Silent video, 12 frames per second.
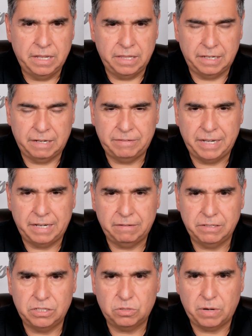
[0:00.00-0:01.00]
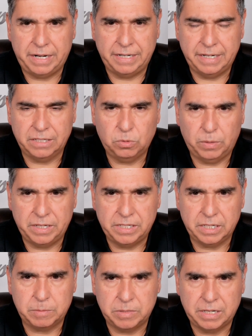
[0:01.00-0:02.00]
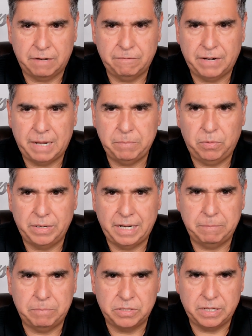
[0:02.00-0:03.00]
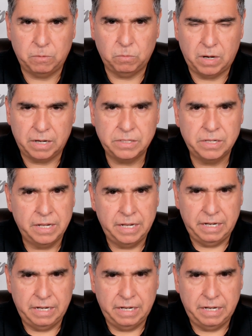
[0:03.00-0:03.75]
The left-hander is striking out 26%, 5.8% walks.